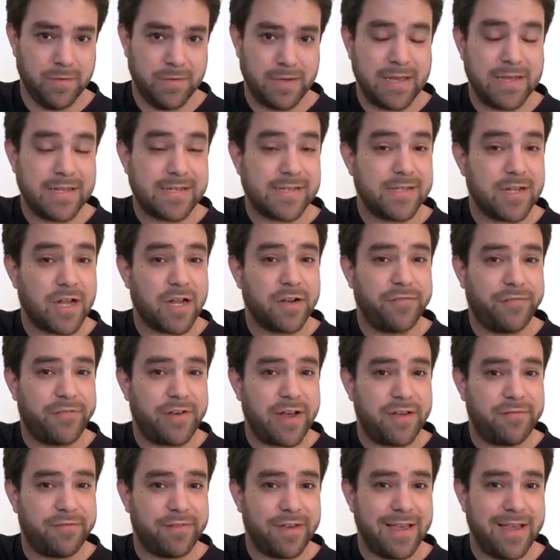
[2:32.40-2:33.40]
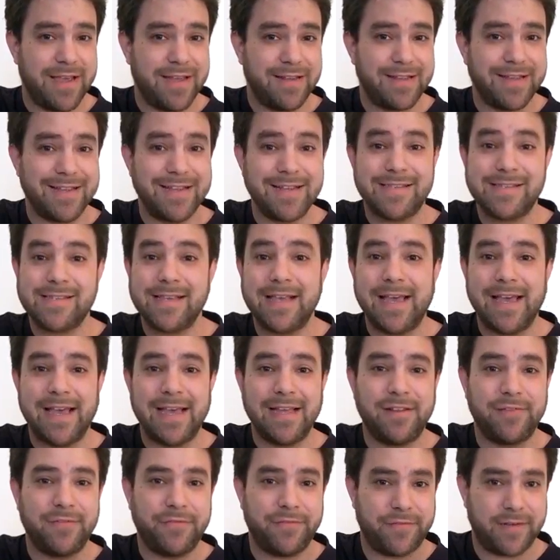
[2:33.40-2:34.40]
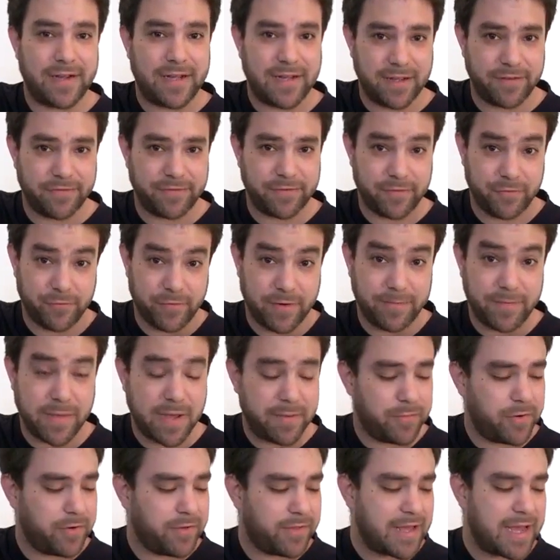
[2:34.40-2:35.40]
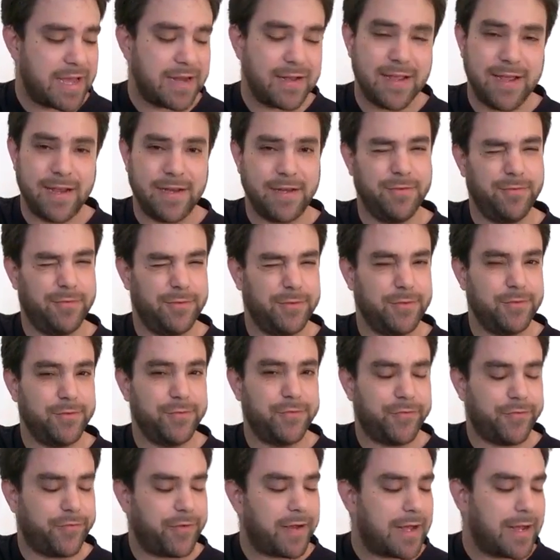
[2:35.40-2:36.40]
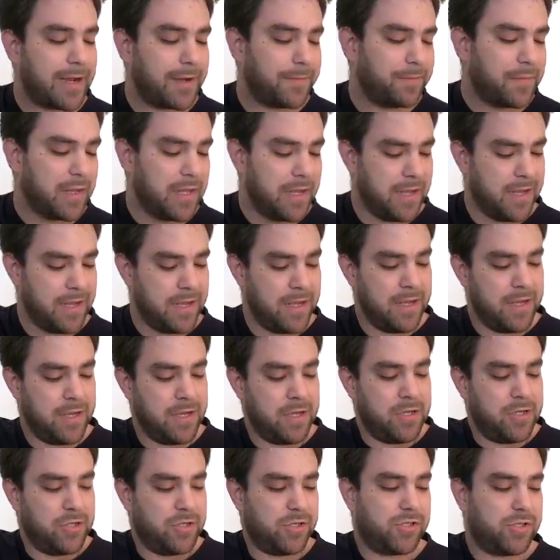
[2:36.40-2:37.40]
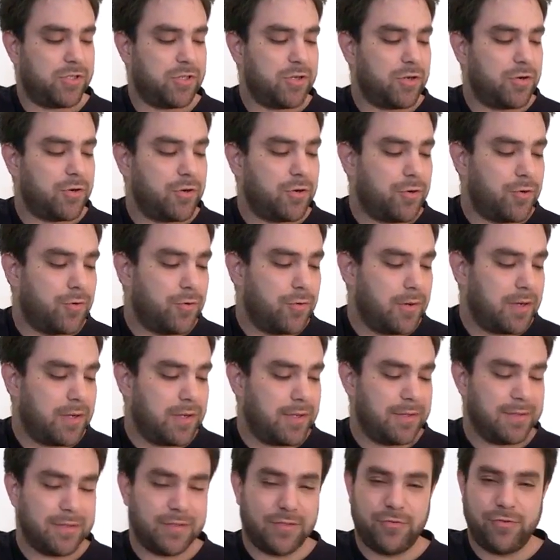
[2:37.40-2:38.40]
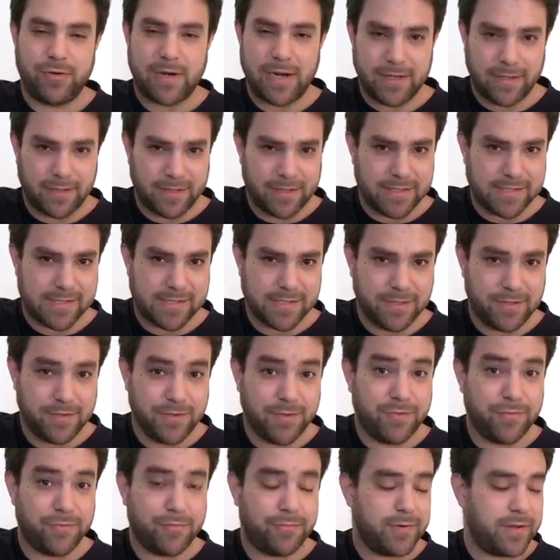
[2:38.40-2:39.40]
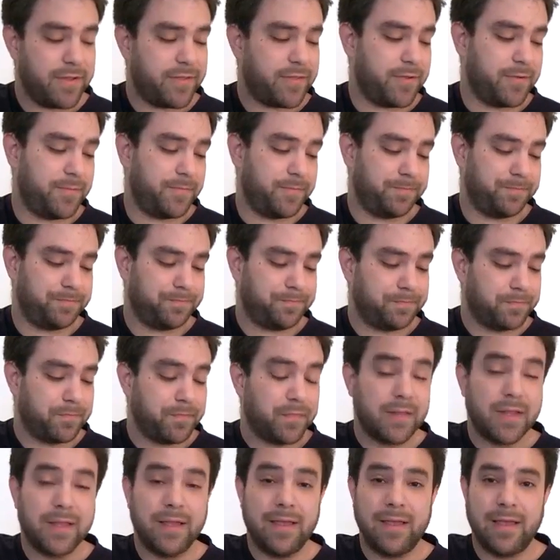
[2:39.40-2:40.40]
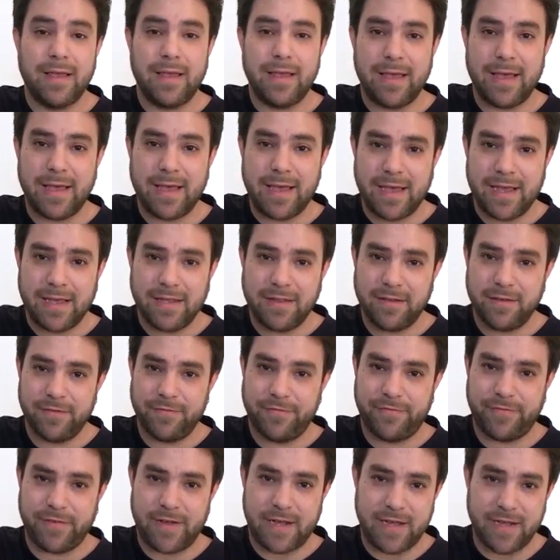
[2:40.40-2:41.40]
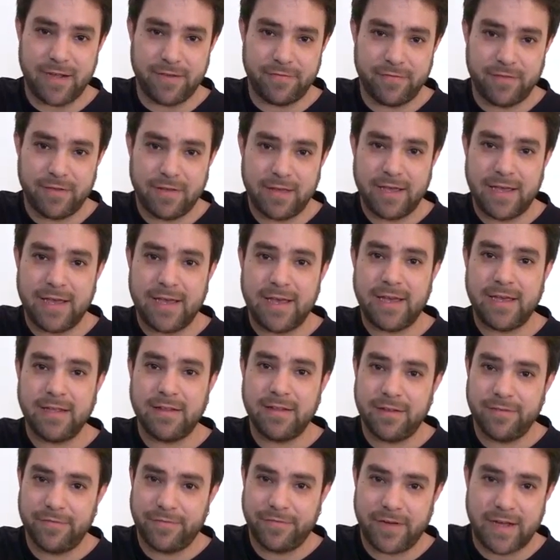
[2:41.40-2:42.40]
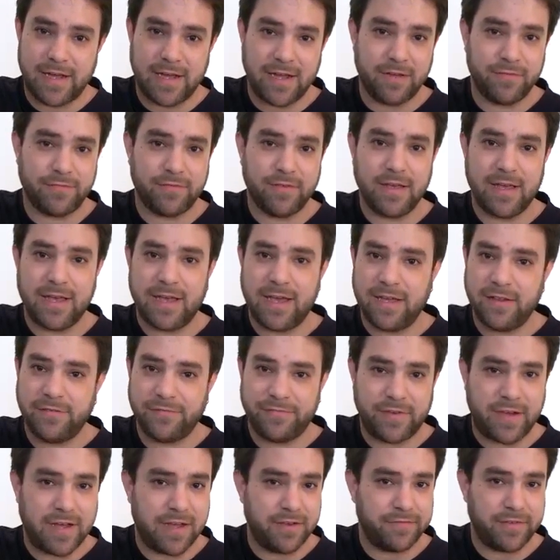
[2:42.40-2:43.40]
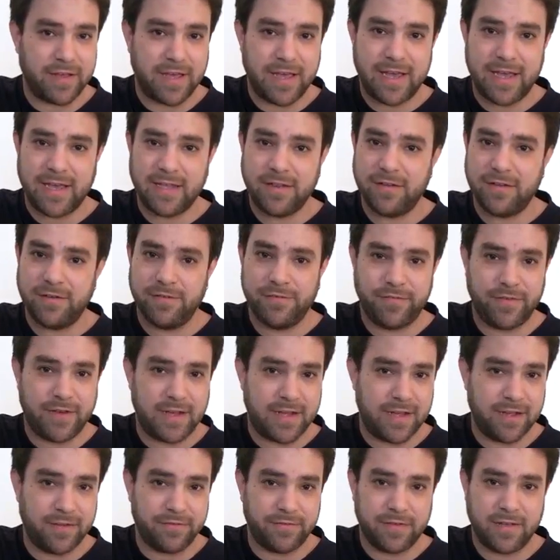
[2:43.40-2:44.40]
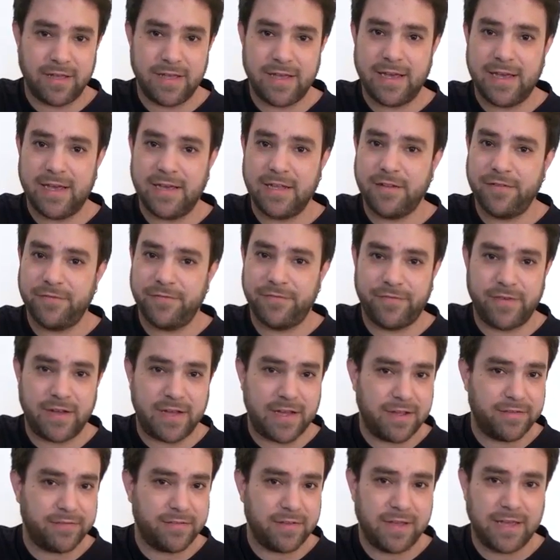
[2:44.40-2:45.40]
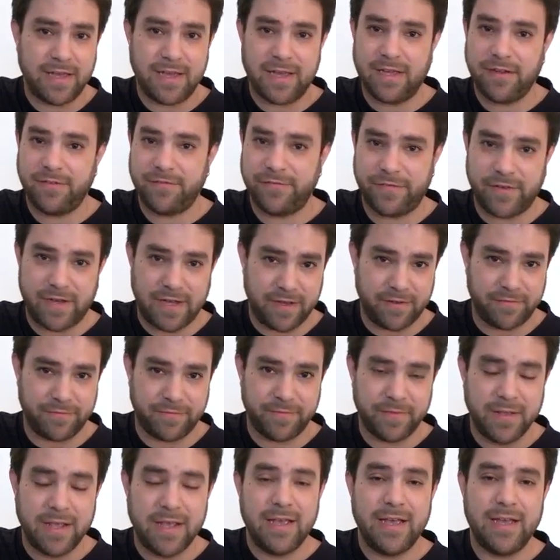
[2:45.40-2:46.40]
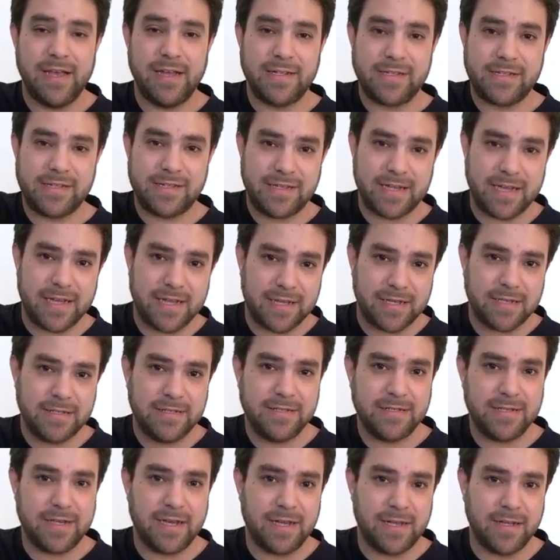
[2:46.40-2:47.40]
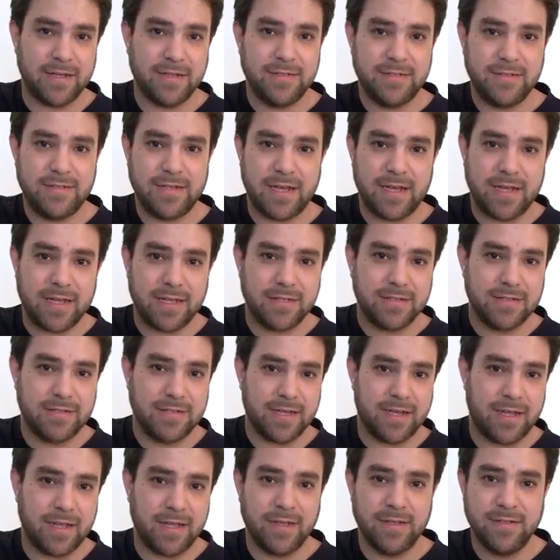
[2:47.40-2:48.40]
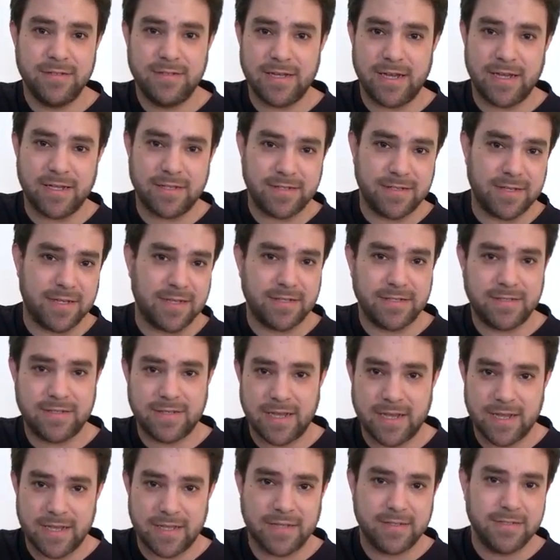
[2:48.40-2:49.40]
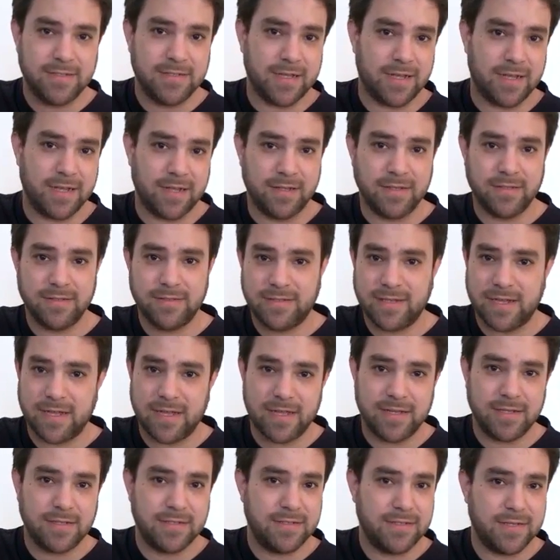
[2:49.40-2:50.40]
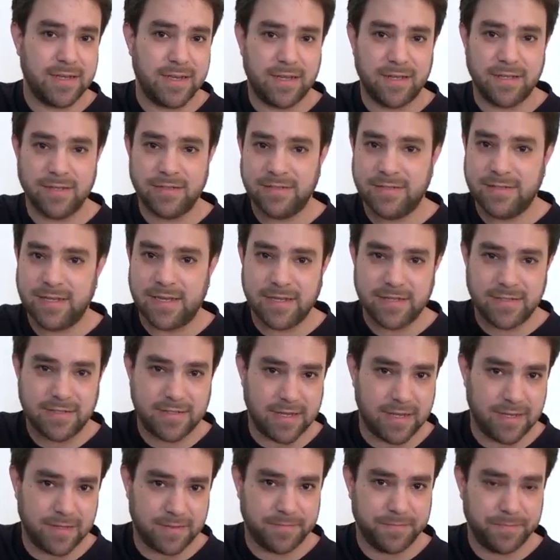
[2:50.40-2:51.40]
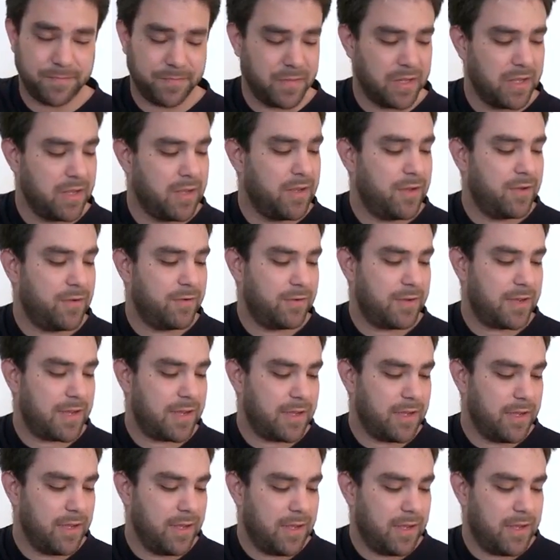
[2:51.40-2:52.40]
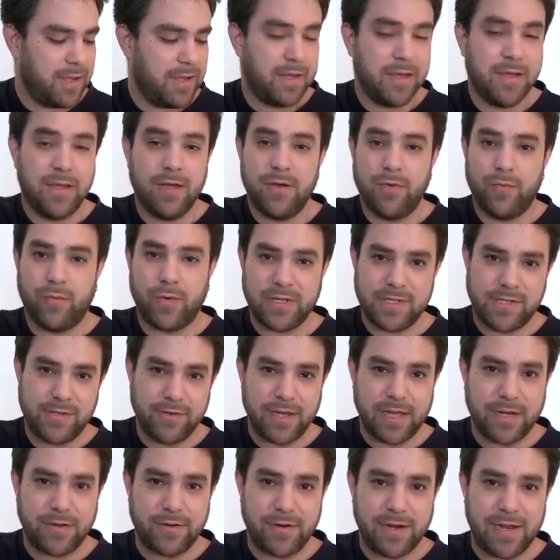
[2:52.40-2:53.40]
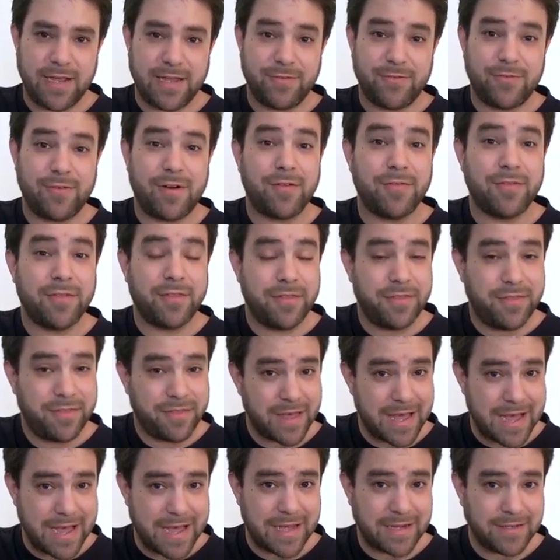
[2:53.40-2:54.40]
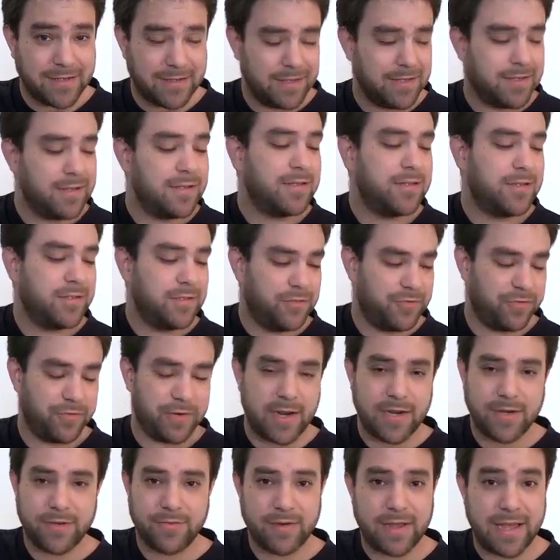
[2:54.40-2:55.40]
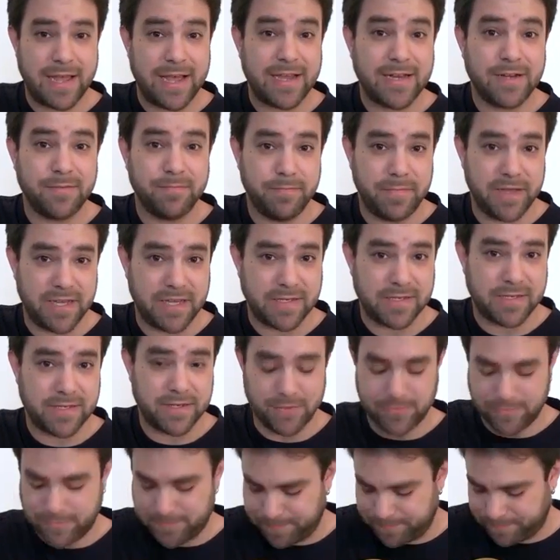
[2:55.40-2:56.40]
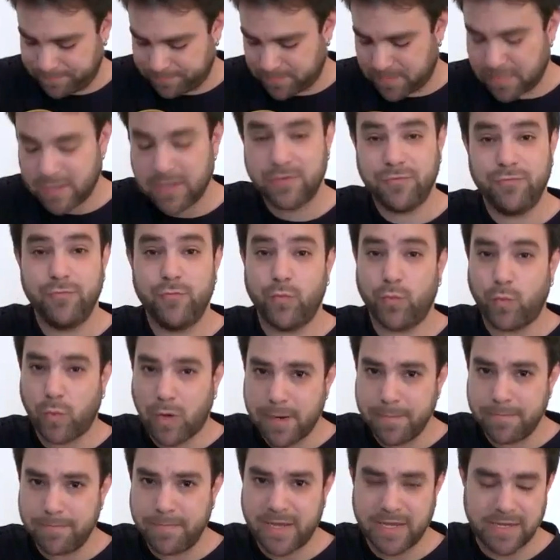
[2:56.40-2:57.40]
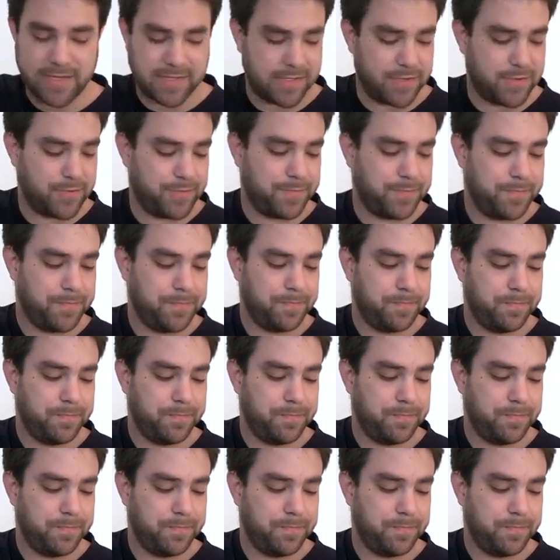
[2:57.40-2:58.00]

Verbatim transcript: Okay, it's not 5-8, it's 8-5. Remember that and you'll do fine. So try to listen to the rhythm. 8-5, 8-5, 8-5, 8-5, 8-5, 8-5. It's da, da, da, da, da, da, da, da, da, da, da, da. Okay? Once you get your head around that, try to add a bass note. One bass note.